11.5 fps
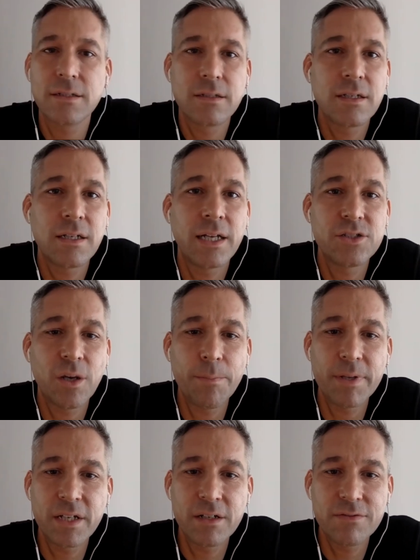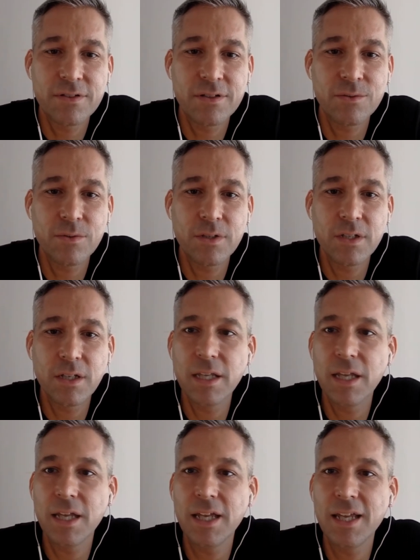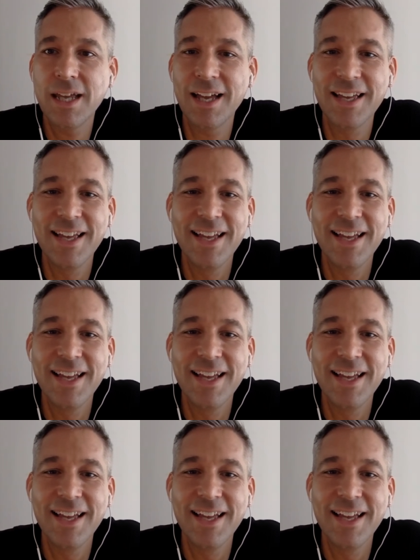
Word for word: Can I jump in there? Oh, yeah, please. Sorry, Pete.